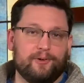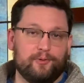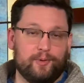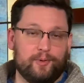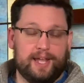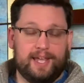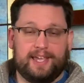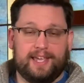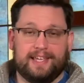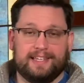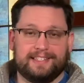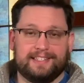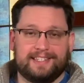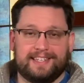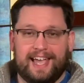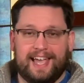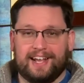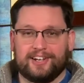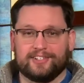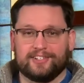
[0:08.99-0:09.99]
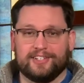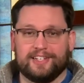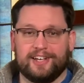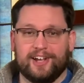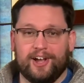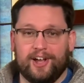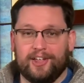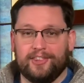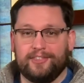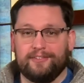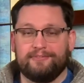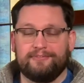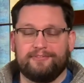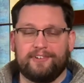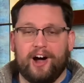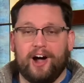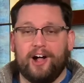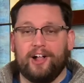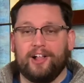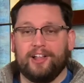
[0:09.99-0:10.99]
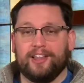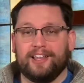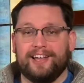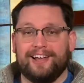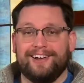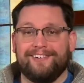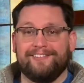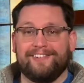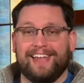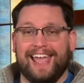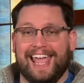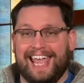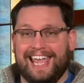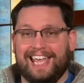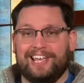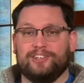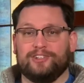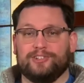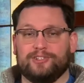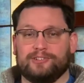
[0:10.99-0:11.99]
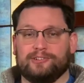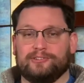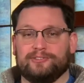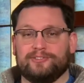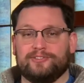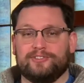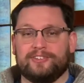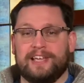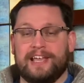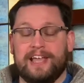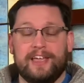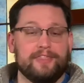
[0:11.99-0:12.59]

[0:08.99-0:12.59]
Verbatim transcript: week is actually called The Fall of Angels.